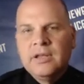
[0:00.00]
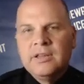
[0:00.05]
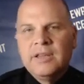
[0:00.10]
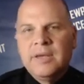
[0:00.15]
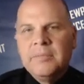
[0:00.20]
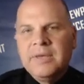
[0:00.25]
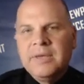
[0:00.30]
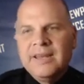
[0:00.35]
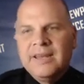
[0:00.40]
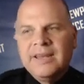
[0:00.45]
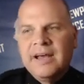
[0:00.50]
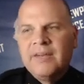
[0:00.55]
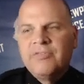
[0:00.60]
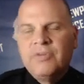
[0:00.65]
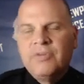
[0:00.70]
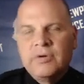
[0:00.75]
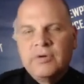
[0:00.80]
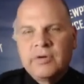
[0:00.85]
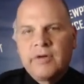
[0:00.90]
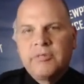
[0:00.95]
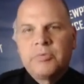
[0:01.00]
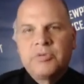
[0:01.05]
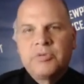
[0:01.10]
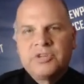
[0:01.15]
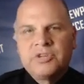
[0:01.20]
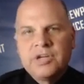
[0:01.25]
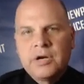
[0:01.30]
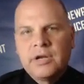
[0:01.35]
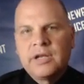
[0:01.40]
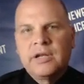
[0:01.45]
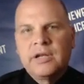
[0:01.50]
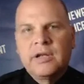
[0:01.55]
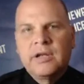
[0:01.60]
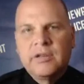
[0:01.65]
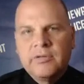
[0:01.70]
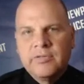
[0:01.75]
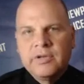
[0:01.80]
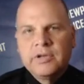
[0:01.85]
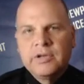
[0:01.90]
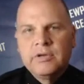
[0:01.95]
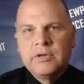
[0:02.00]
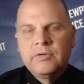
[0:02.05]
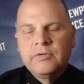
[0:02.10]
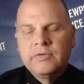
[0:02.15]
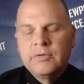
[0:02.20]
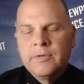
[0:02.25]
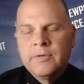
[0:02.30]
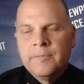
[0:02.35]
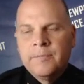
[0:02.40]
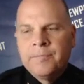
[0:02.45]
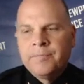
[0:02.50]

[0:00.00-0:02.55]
they may not feel comfortable sharing in other venues.